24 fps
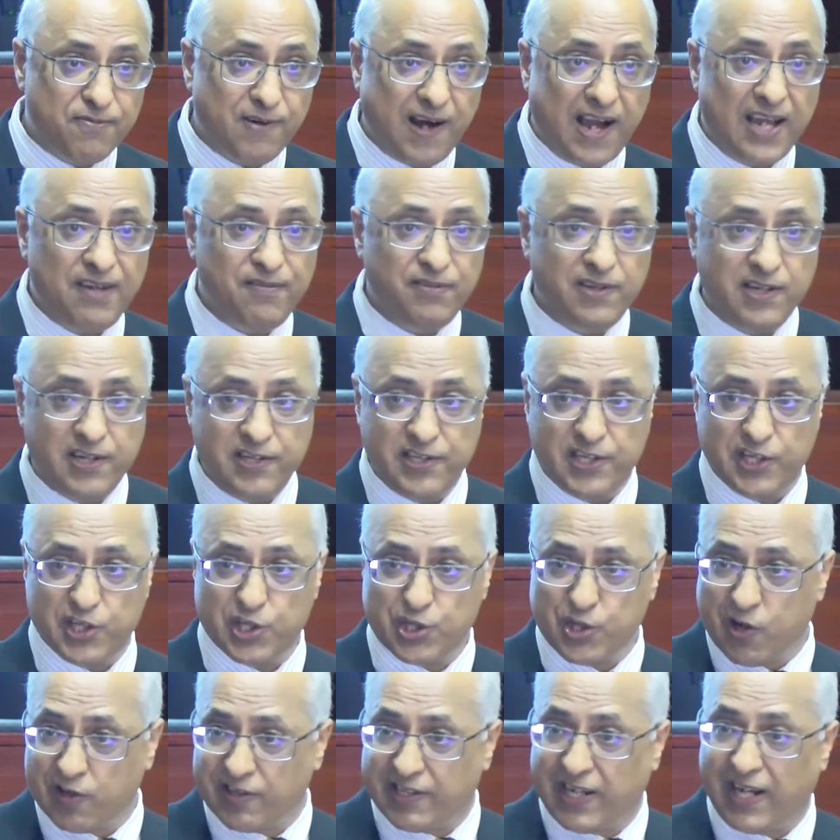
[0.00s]
5 years is a
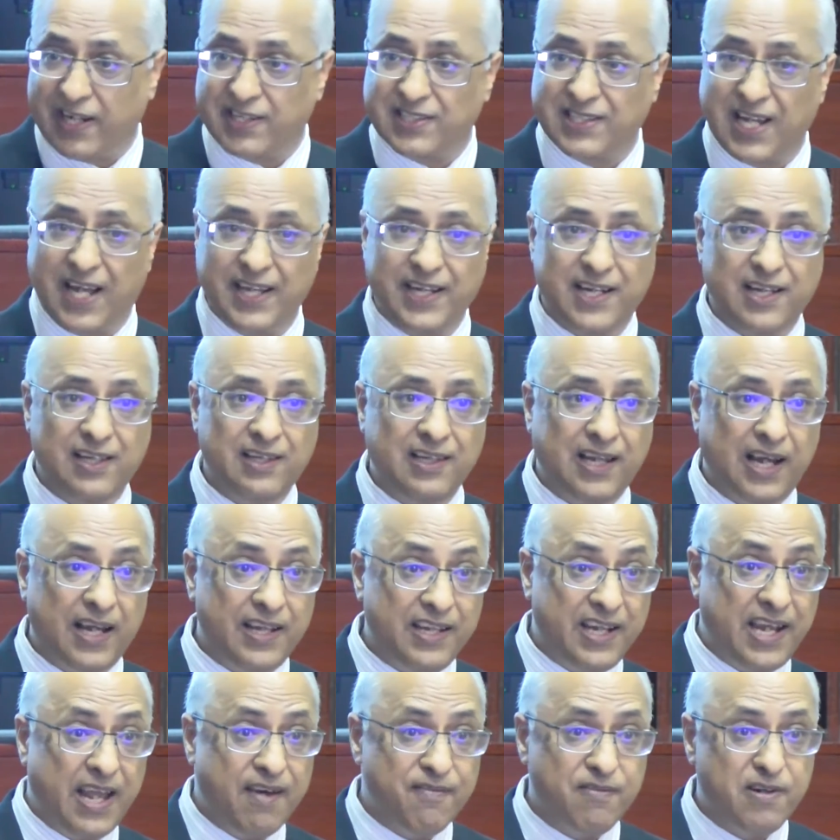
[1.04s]
stocktake cycle,
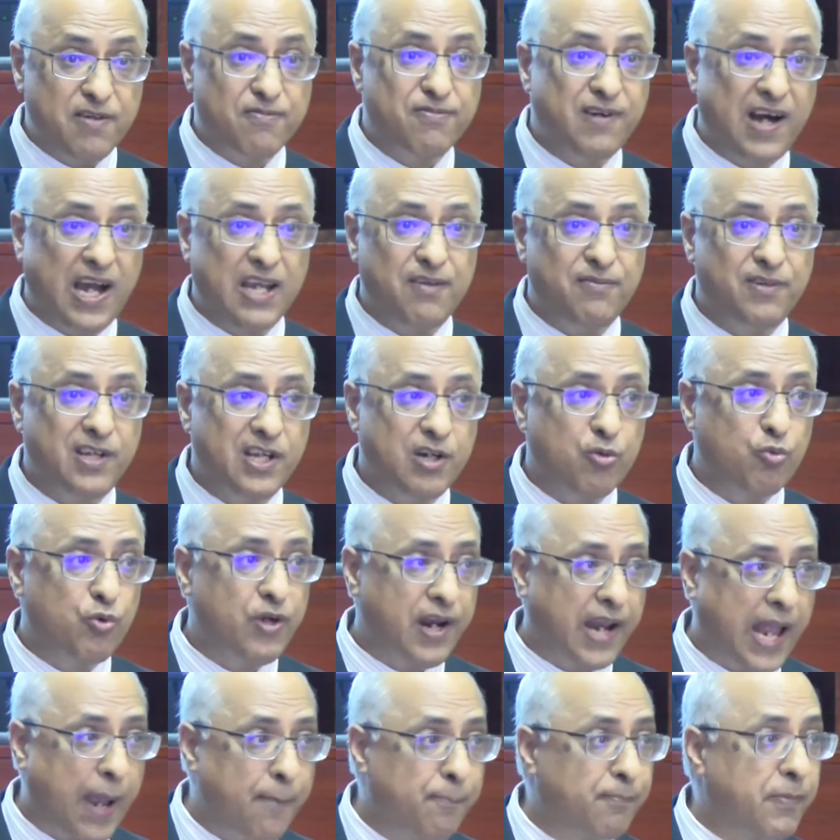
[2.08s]
and in every 5 years
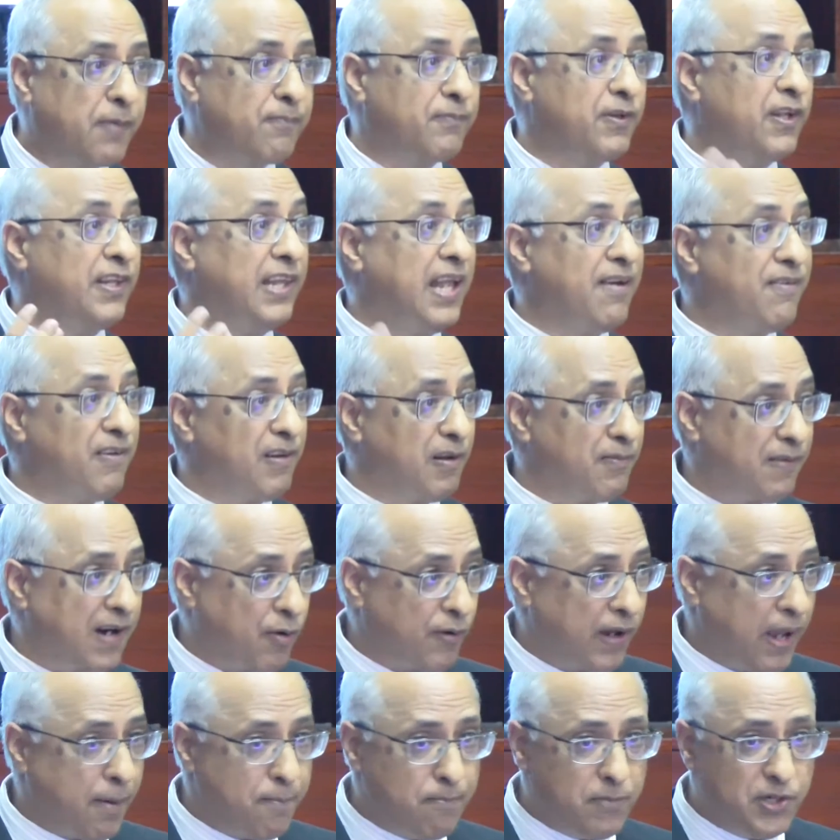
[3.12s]
we ramp up the level of
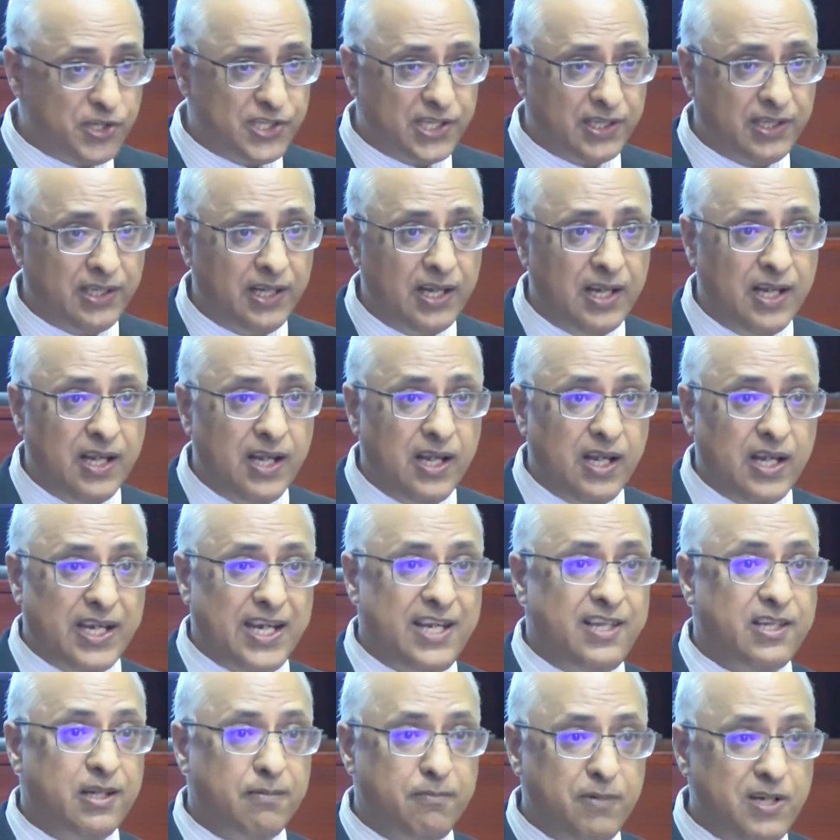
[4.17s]
our ambition.
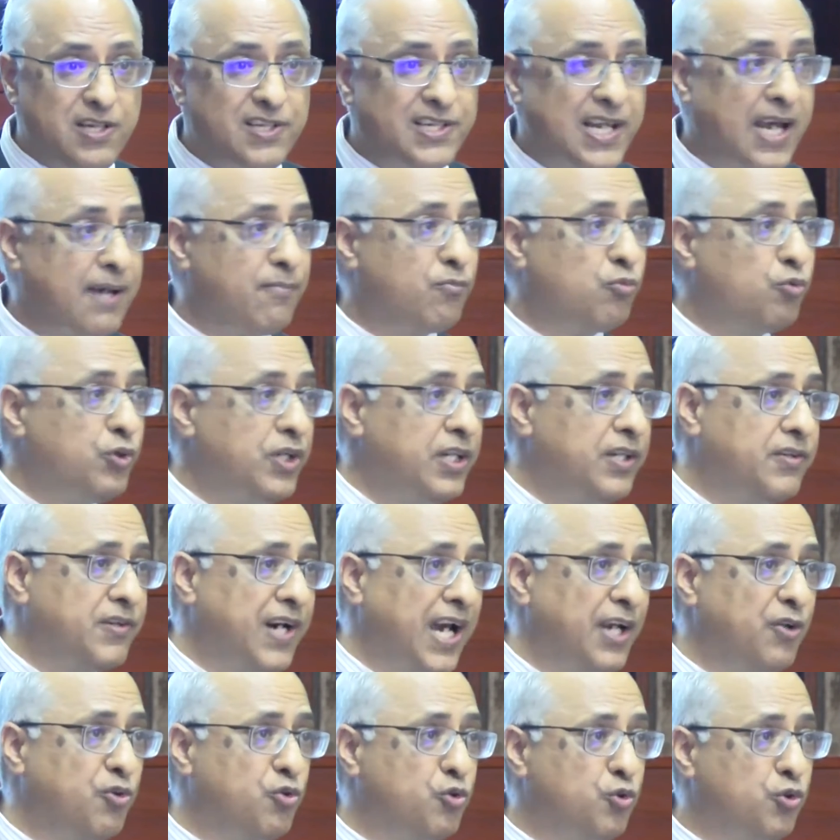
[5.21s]
In the meantime, we
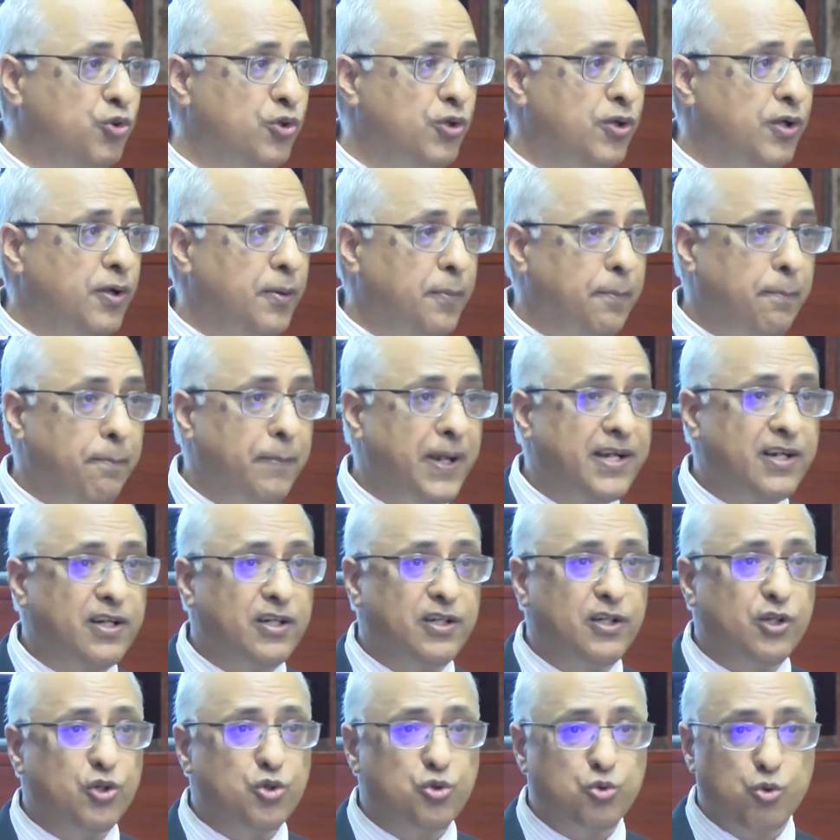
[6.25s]
try to make
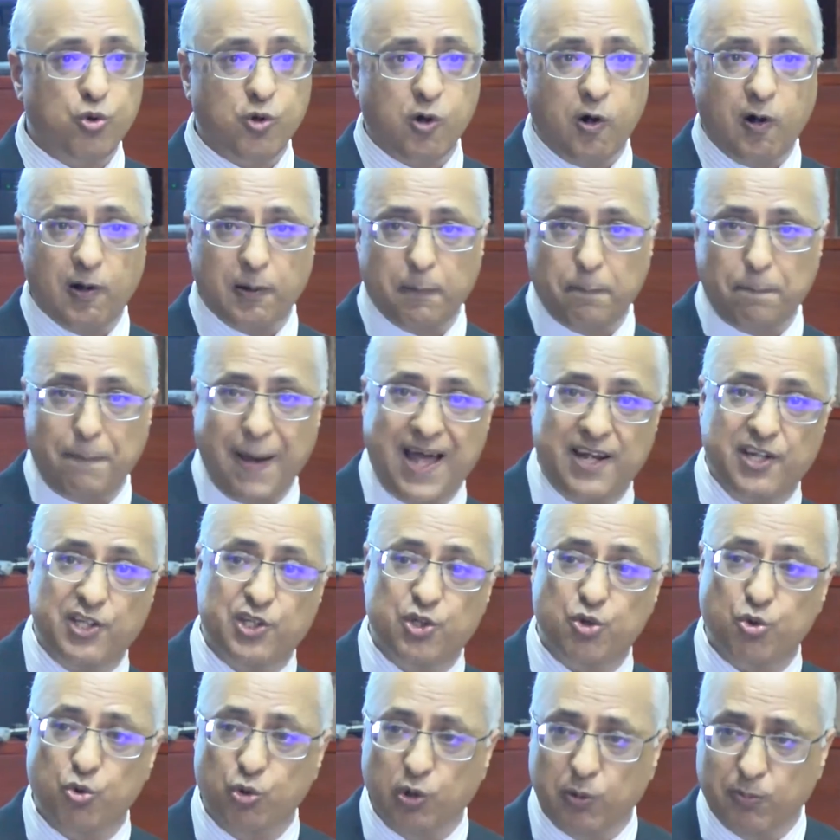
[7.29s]
a so-called
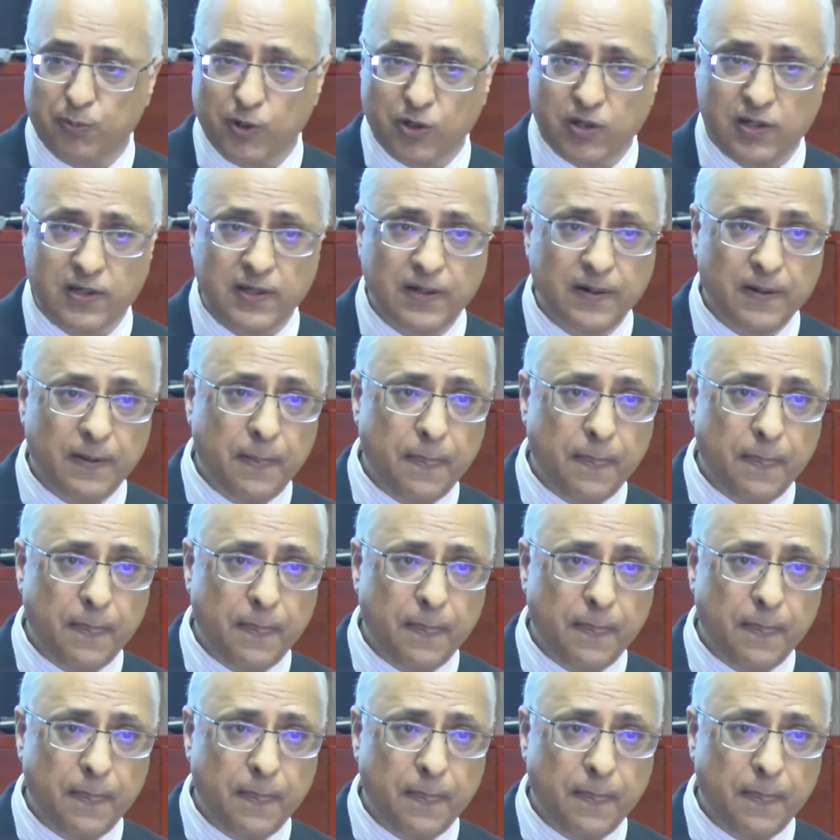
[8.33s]
Paris rule book,